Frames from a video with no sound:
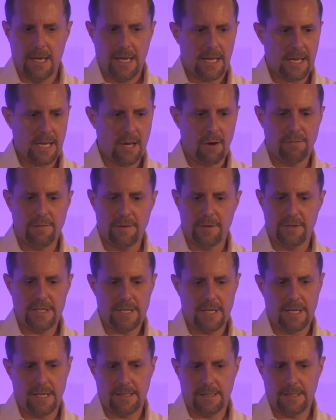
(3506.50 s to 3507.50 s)
He offered
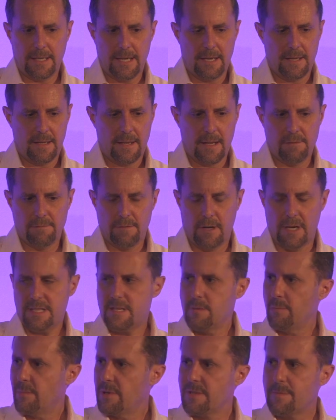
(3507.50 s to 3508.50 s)

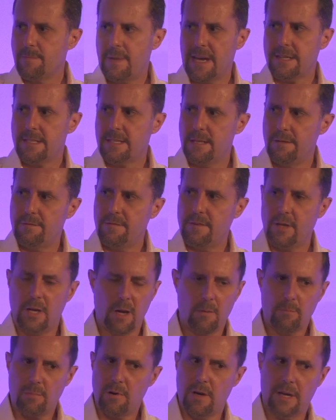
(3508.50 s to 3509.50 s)
advice and perspective
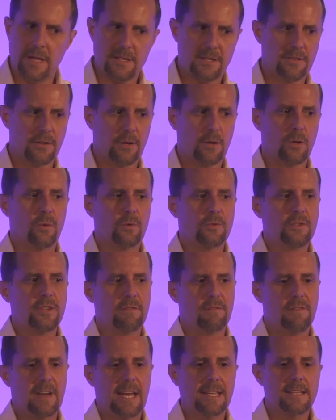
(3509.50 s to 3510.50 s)
prior to the launch
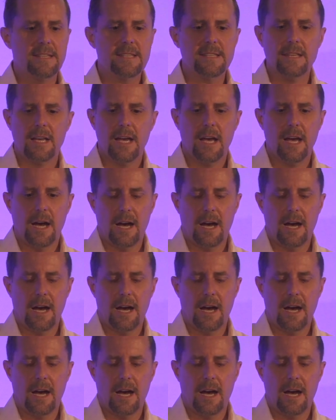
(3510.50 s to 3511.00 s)
event,